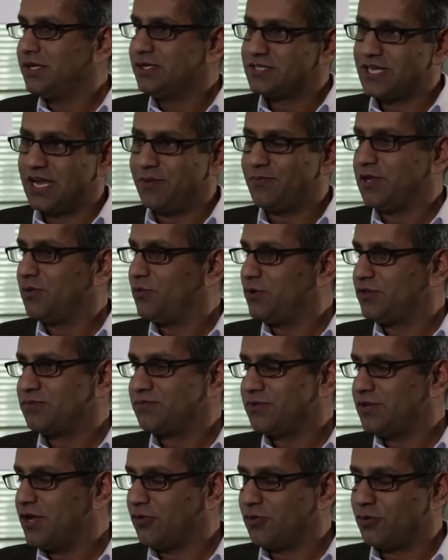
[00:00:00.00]
Same thing with
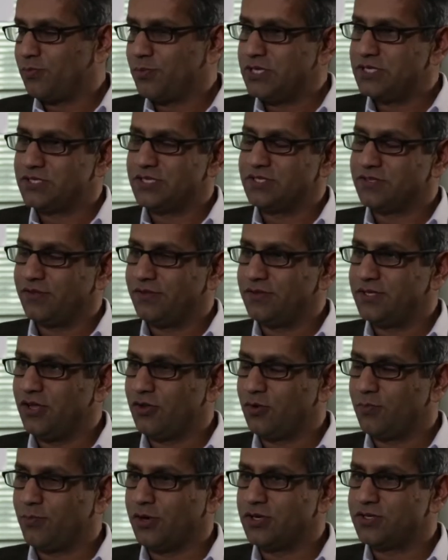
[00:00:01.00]
the other pieces, the
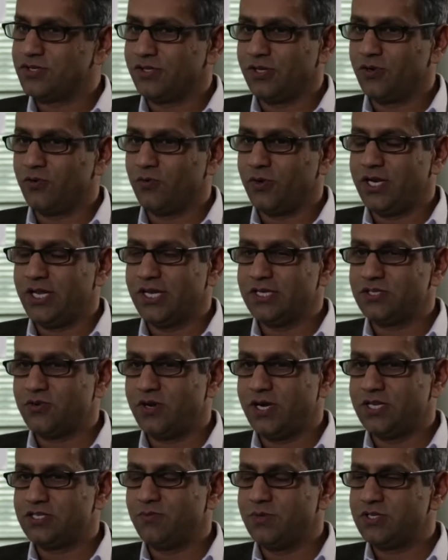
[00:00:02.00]
other parts of the grid and
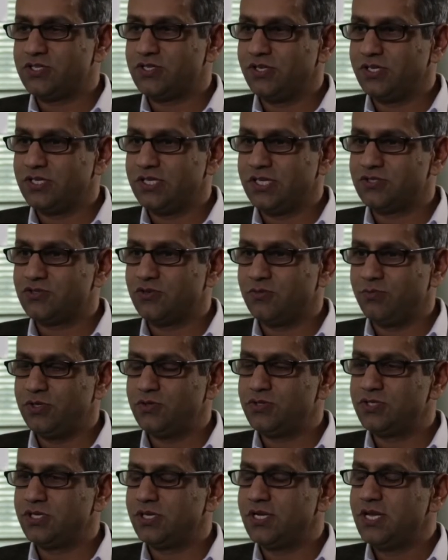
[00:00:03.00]
transmission and
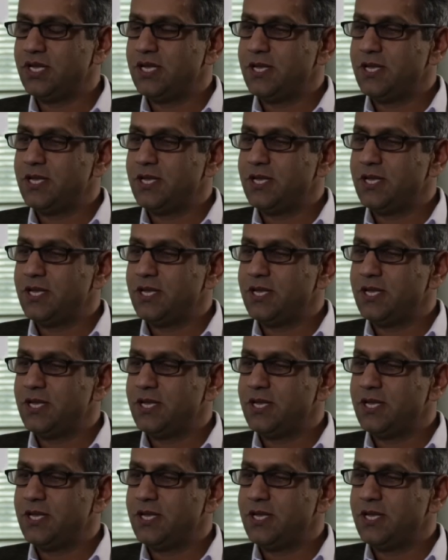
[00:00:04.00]
distribution.